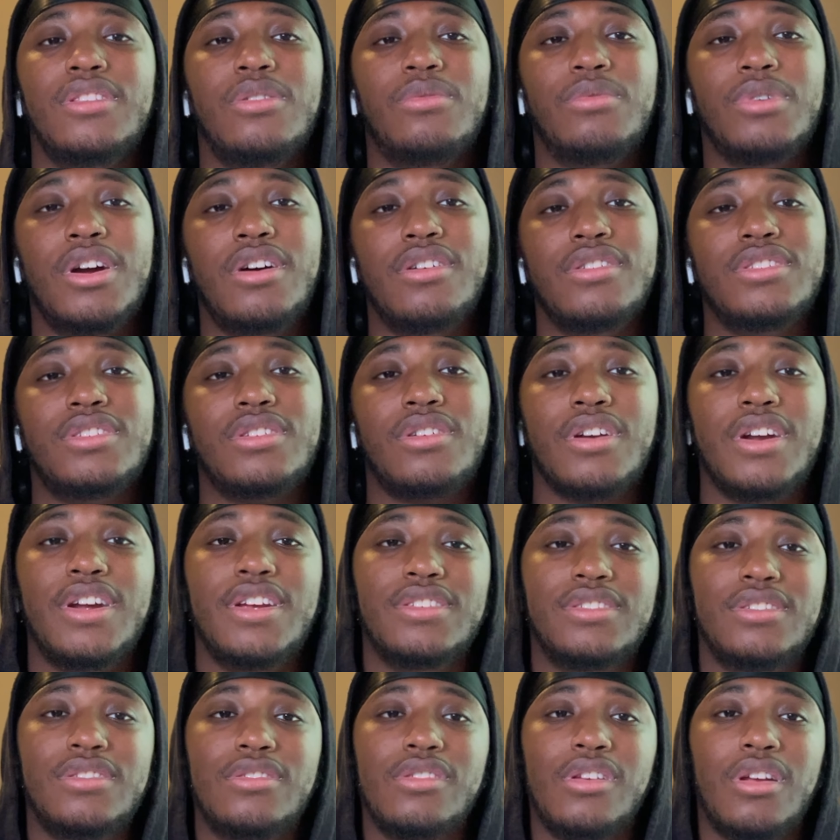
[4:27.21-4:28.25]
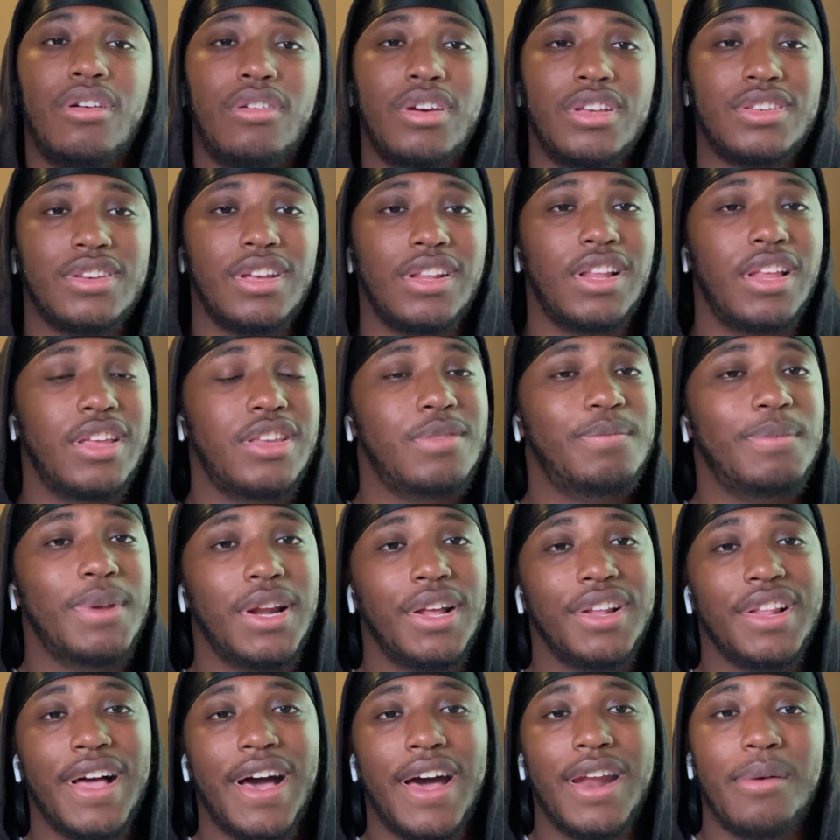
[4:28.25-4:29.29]
The world is crazy. You know, it's a, it's been
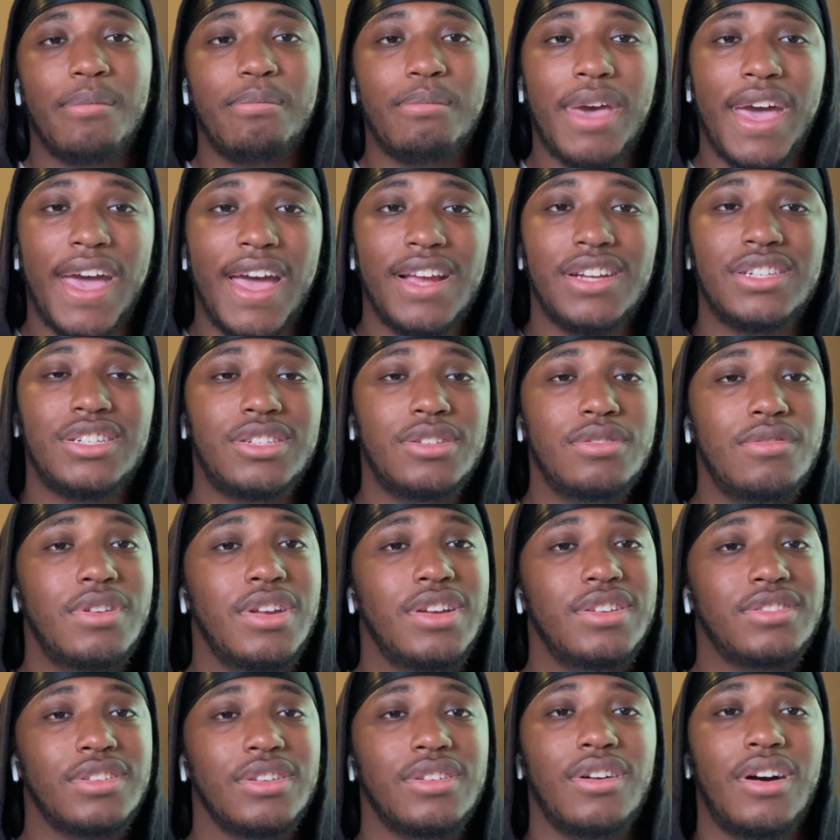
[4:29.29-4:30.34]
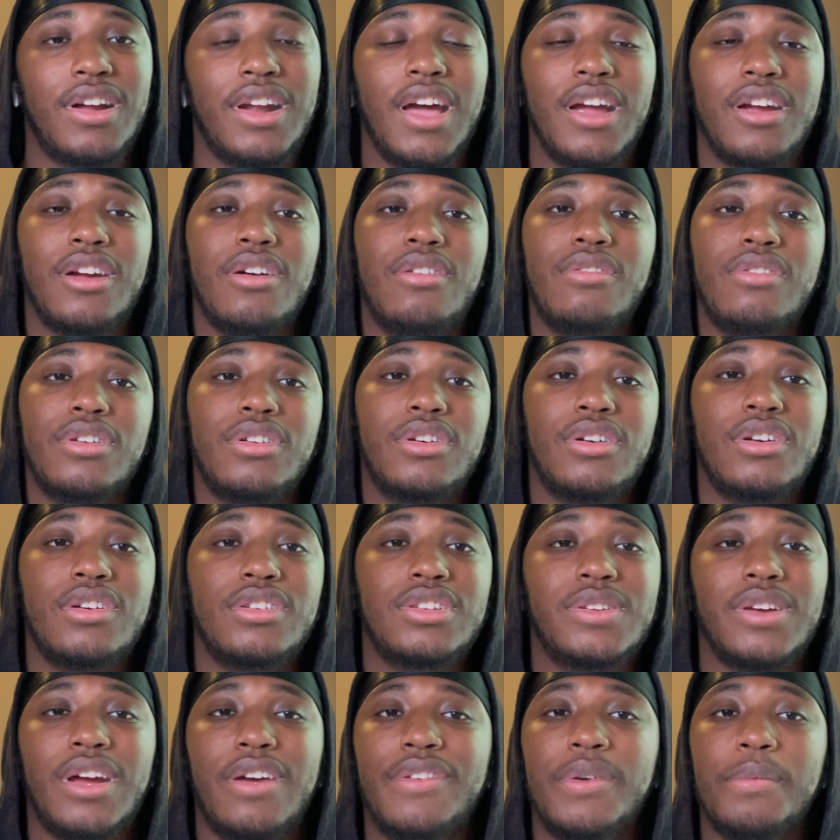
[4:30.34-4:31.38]
a lot of mass shootings and all that going on.
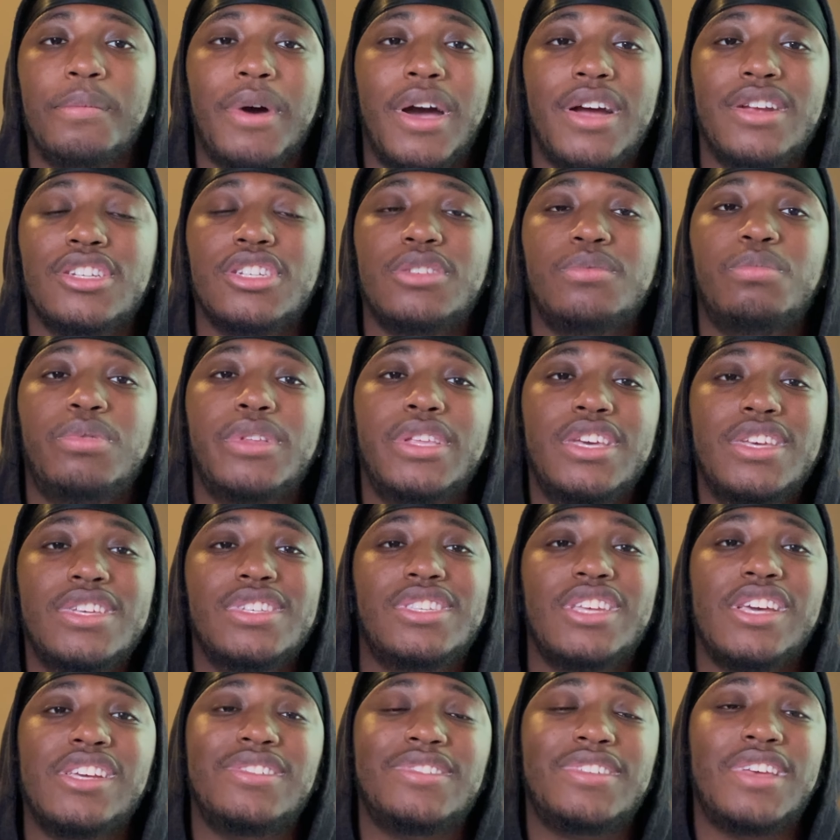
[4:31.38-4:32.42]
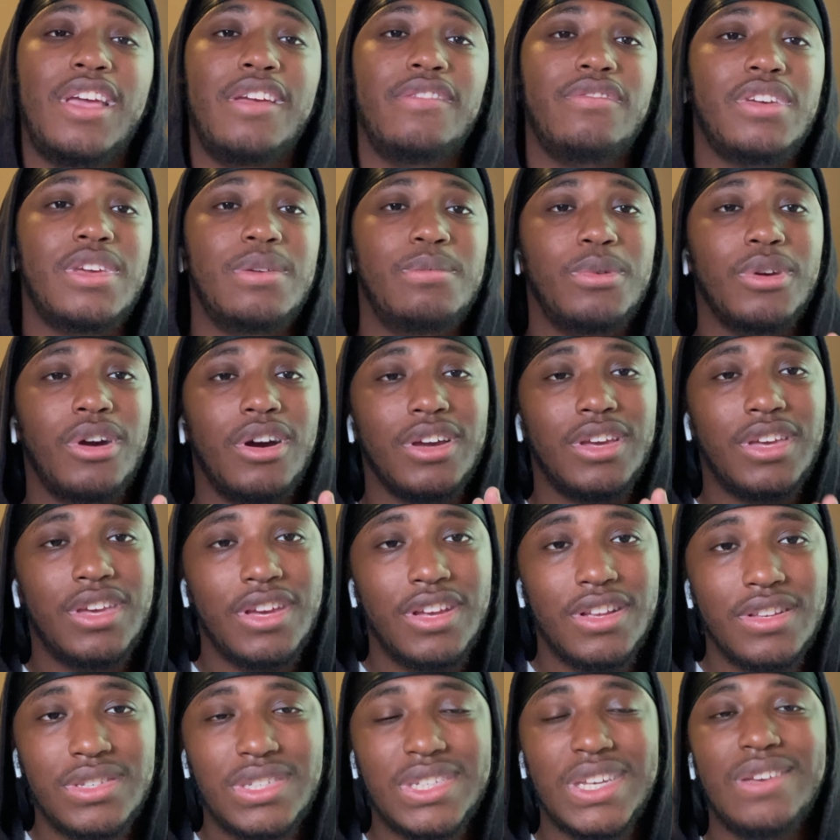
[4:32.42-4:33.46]
So everybody, just please stay safe. Keep y'all
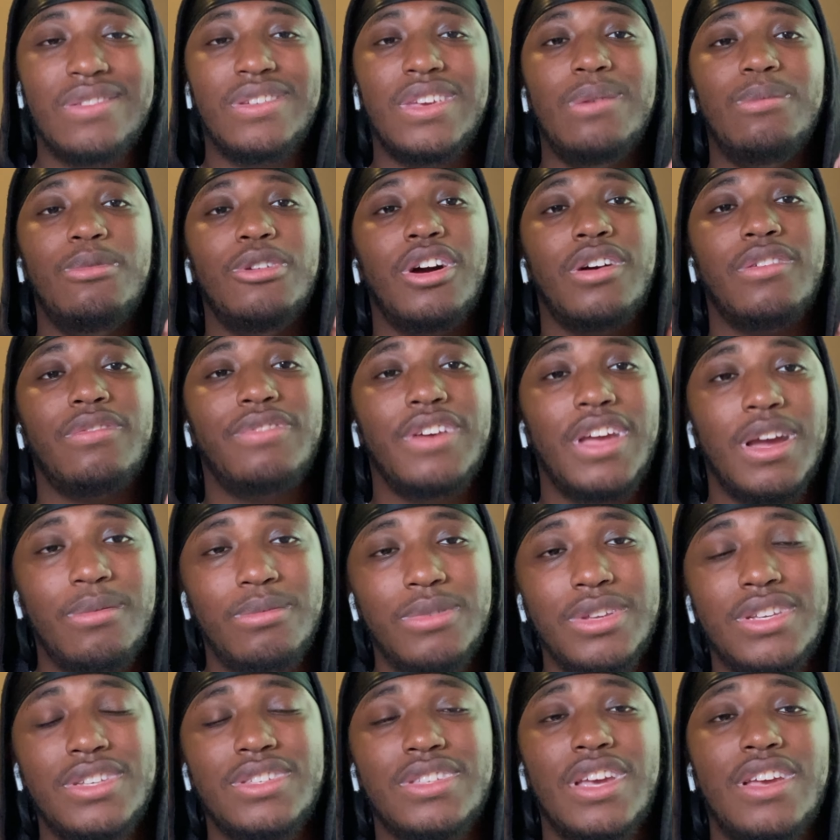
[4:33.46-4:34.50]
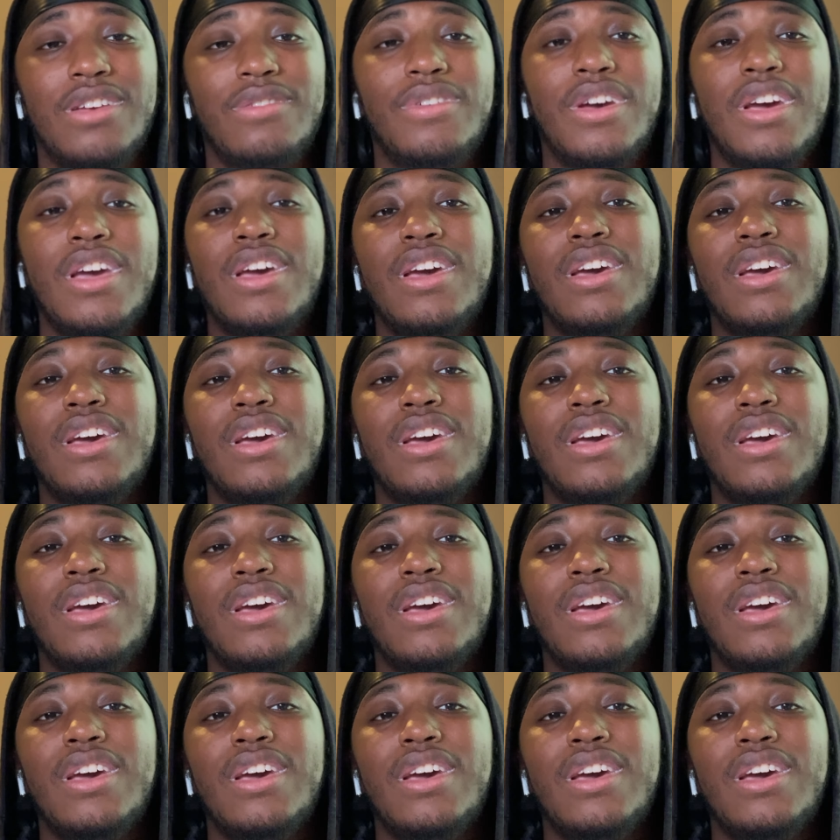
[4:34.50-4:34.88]
kids safe. Keep y'all family safe.